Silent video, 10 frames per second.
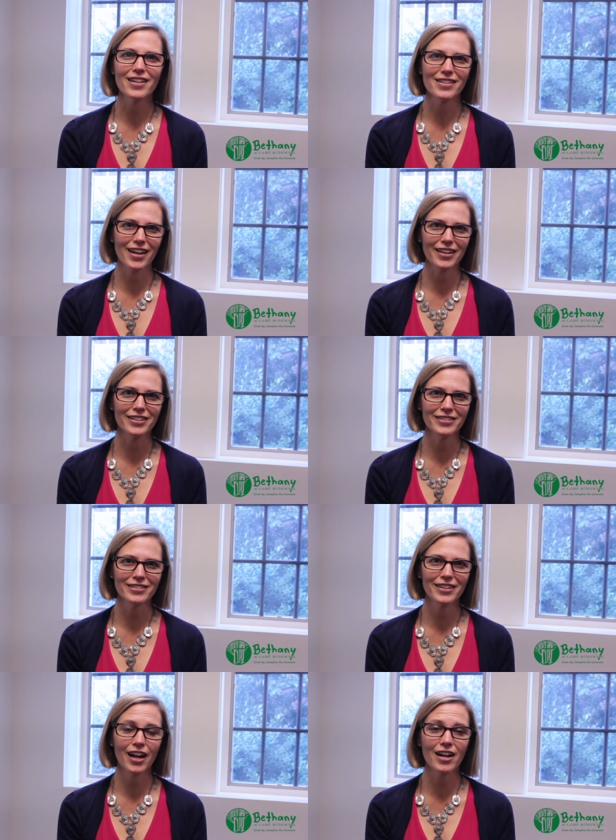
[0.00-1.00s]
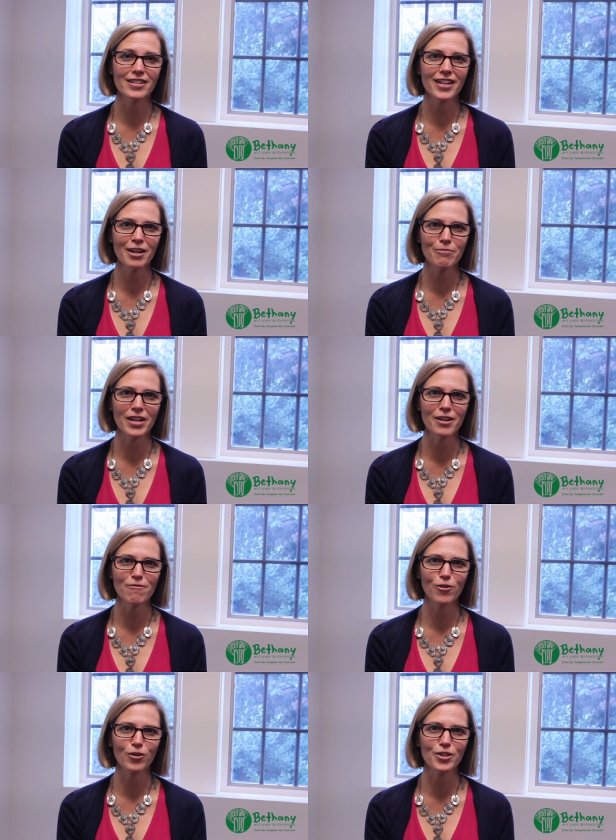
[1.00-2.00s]
Second, contact me
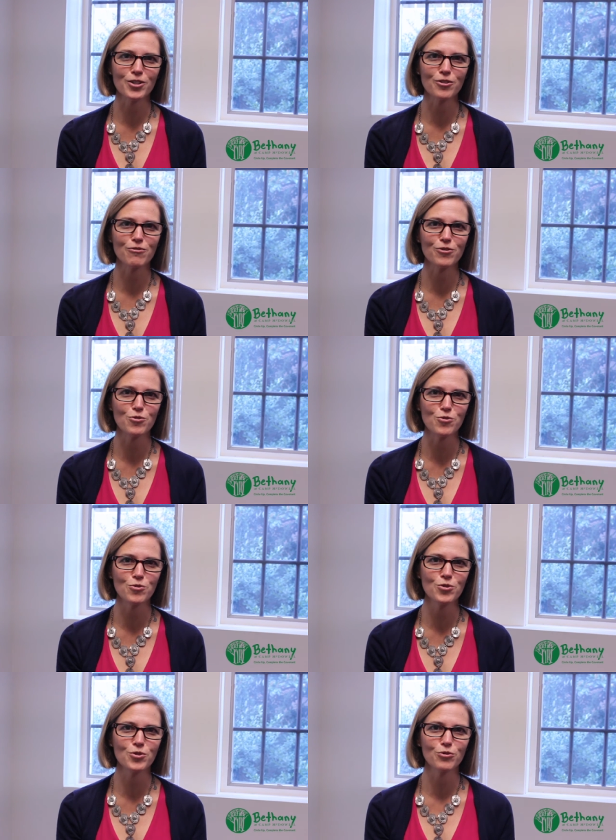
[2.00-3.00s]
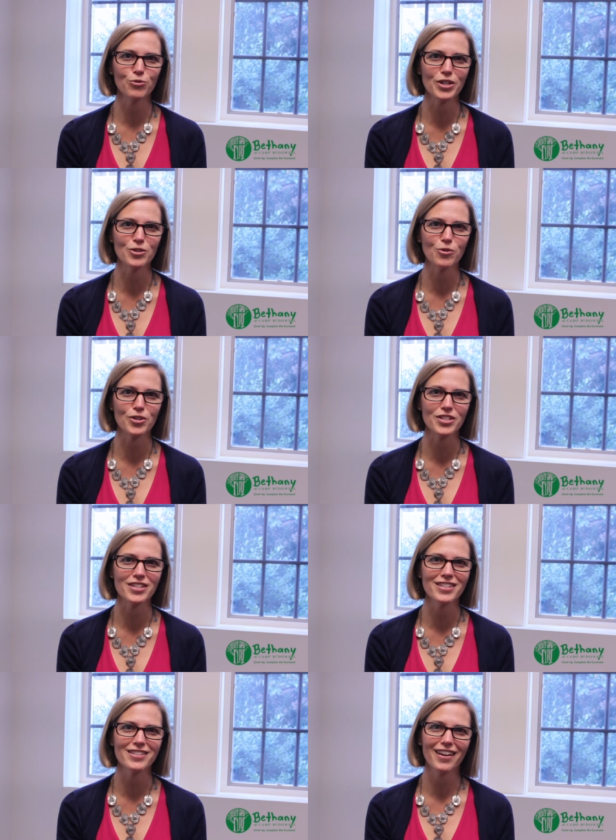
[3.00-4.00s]
for a list of tools,
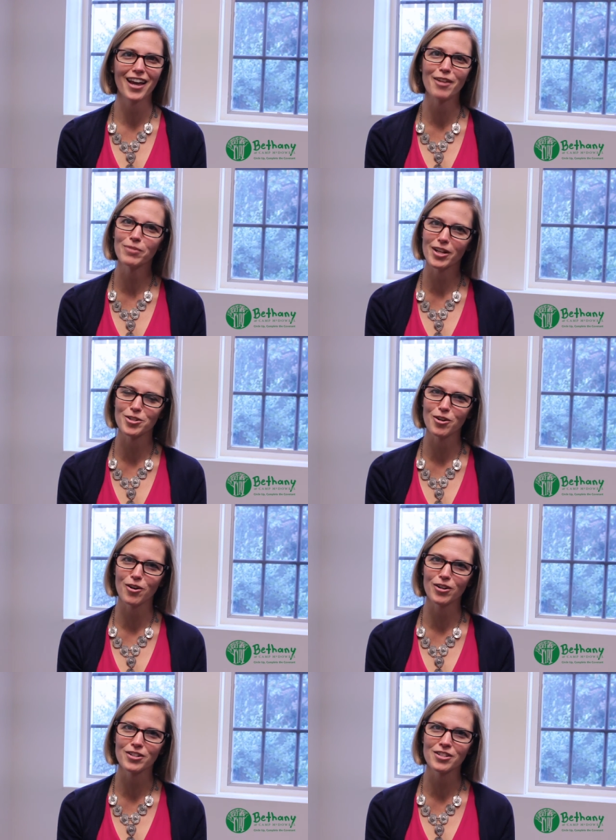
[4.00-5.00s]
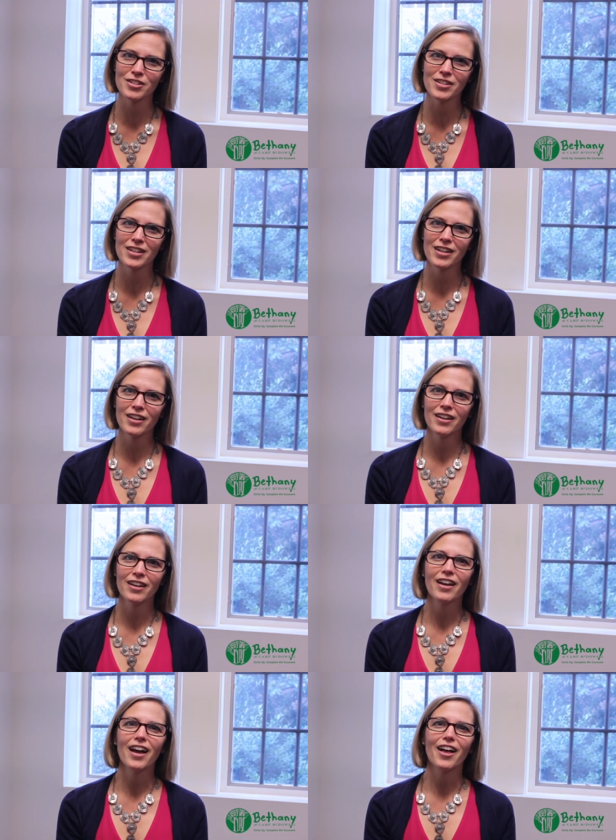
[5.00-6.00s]
resources, and pledge cards.
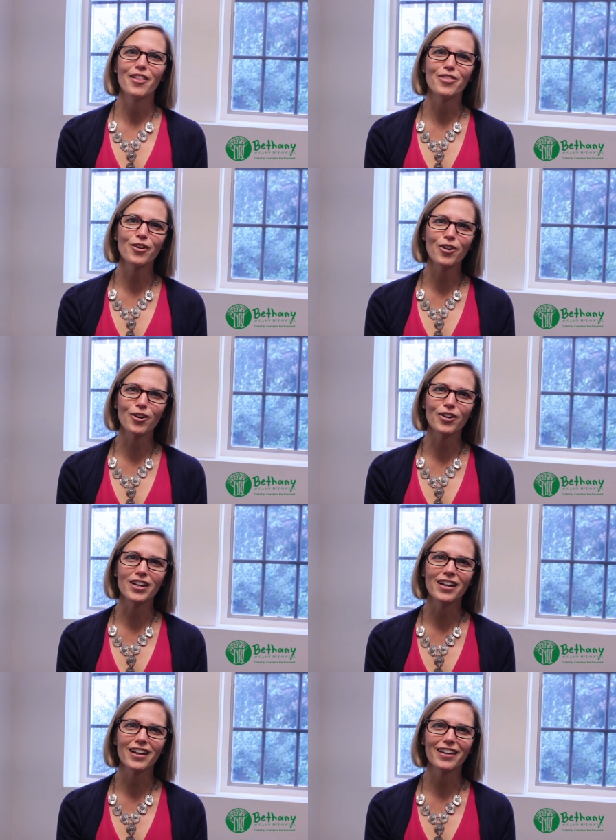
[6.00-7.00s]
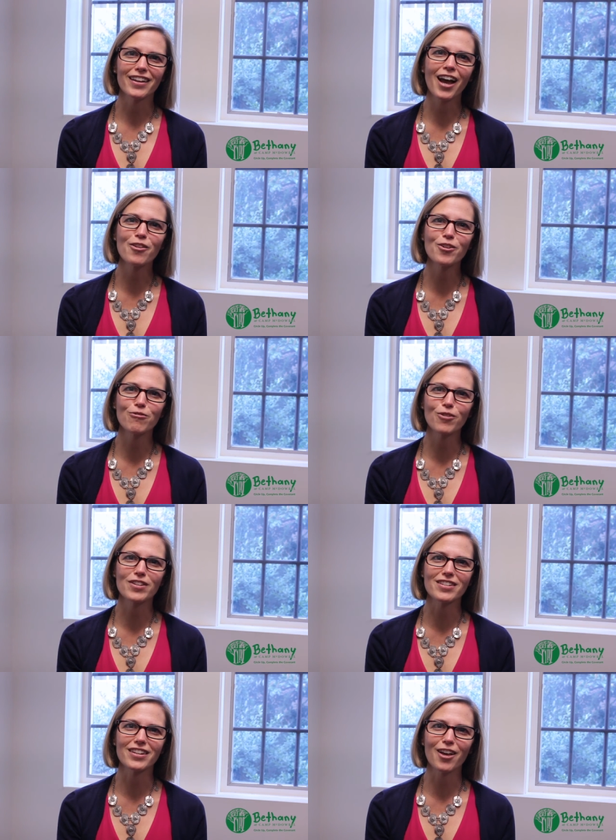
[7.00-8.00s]
And third, gather your
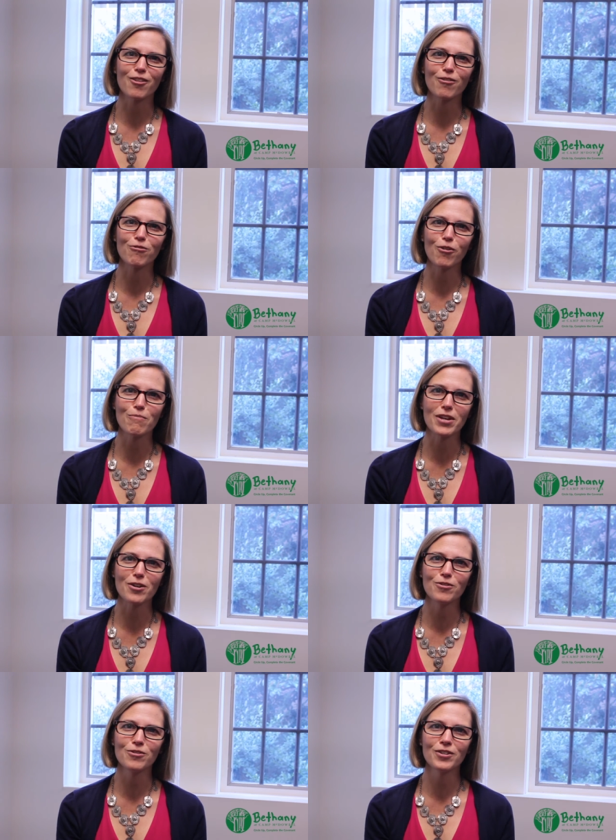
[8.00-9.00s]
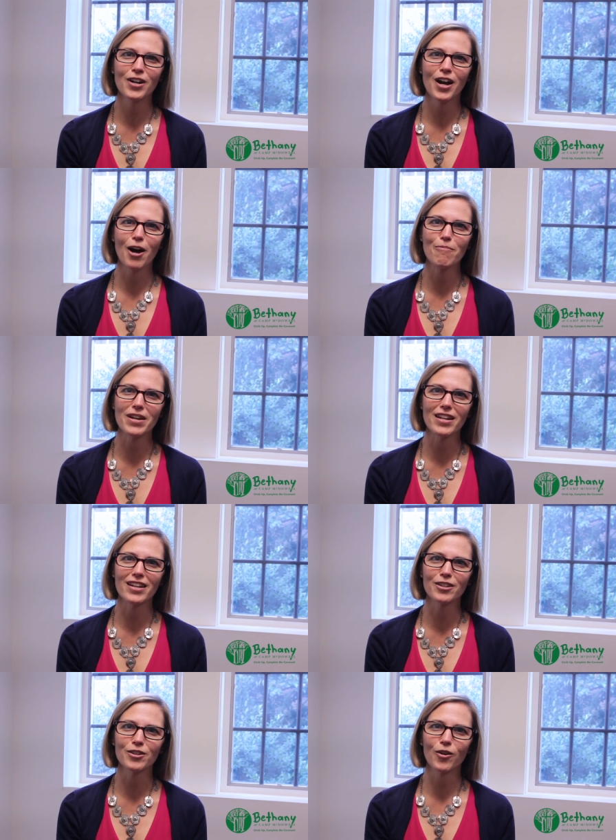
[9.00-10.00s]
friends together for a meal, a
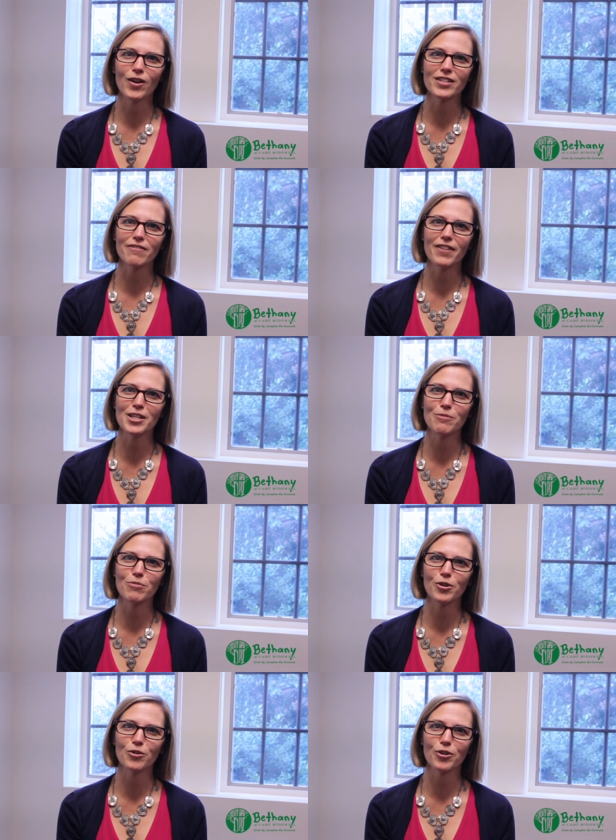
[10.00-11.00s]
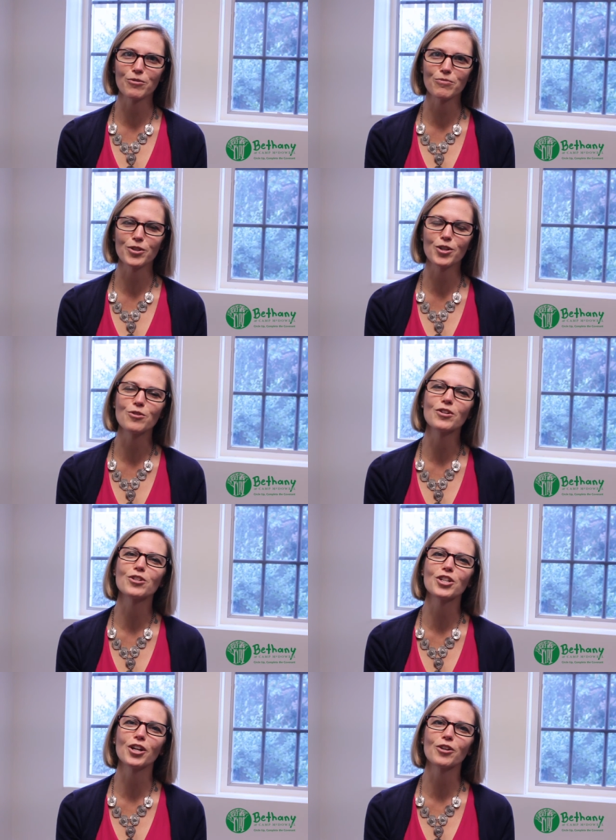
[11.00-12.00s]
meeting, or as a Facebook group so you can
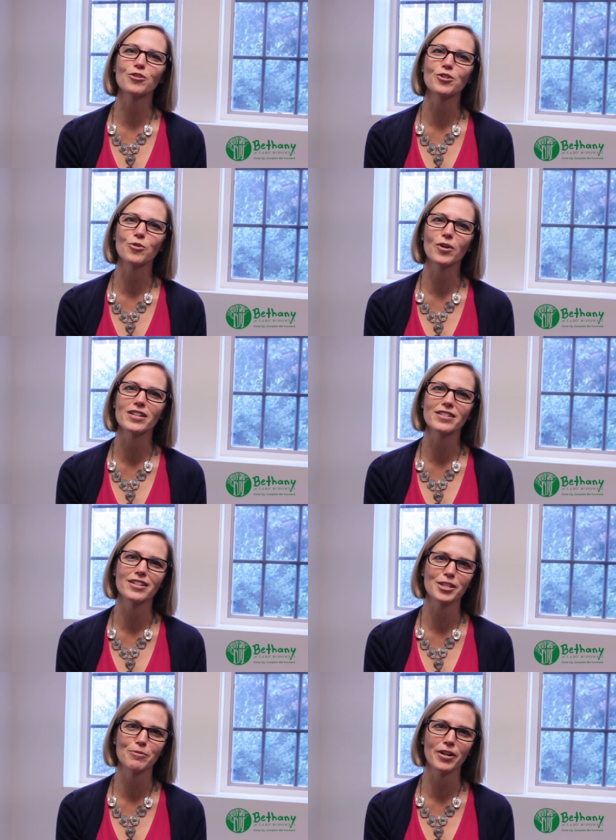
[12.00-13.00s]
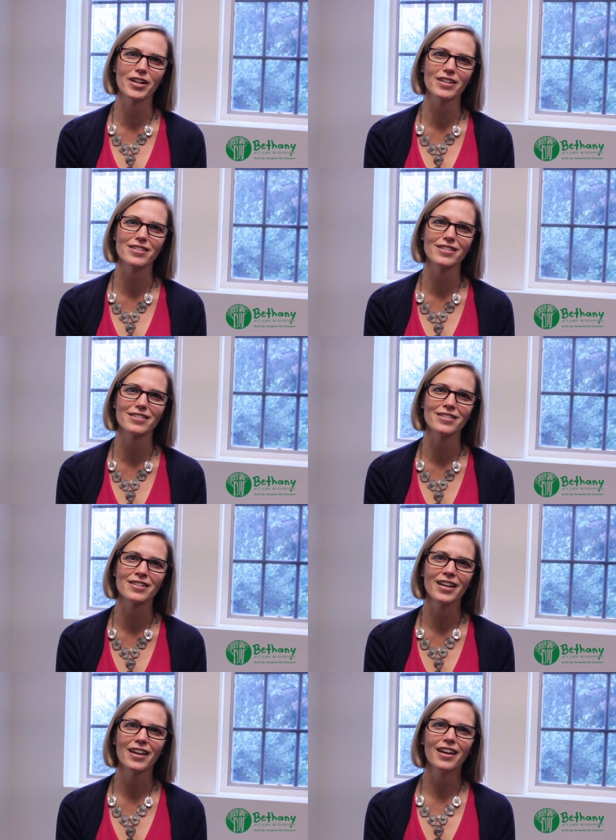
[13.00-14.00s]
share your stories and experiences.